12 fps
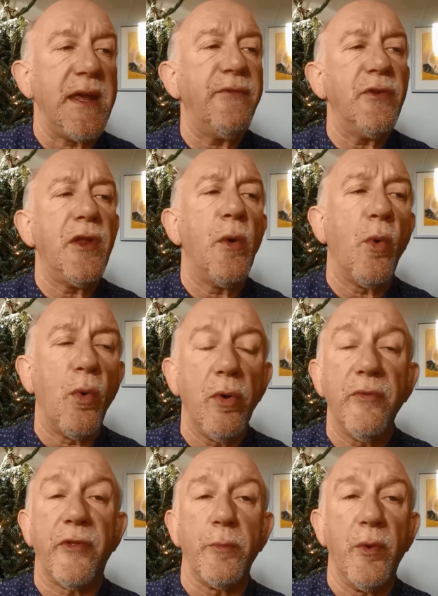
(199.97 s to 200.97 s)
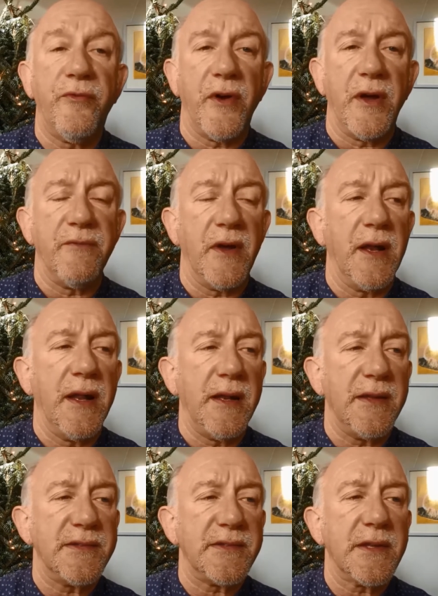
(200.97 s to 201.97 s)
even though all of them were fine
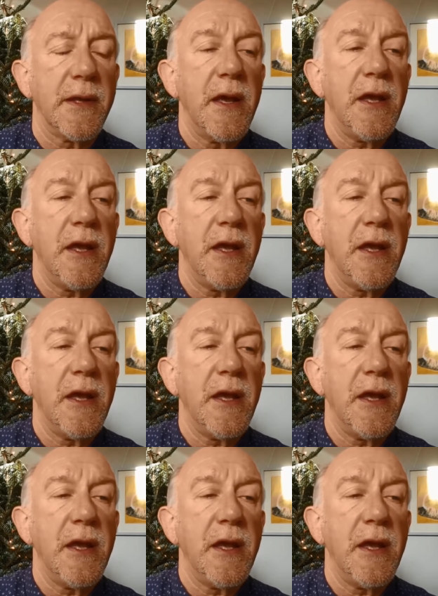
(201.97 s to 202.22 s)
violinists.